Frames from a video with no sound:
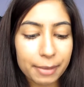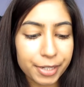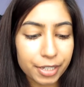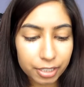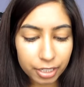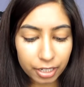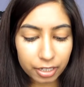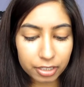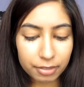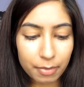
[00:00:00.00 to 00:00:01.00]
I'm going to
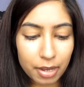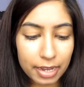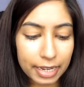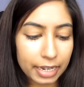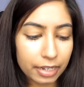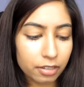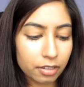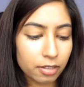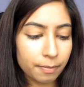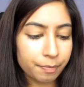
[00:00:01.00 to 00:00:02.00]
use my
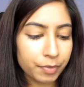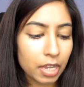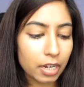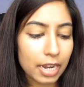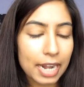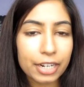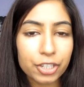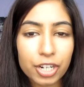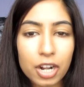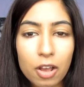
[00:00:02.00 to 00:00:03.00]

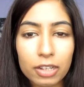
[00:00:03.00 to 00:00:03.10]
Collection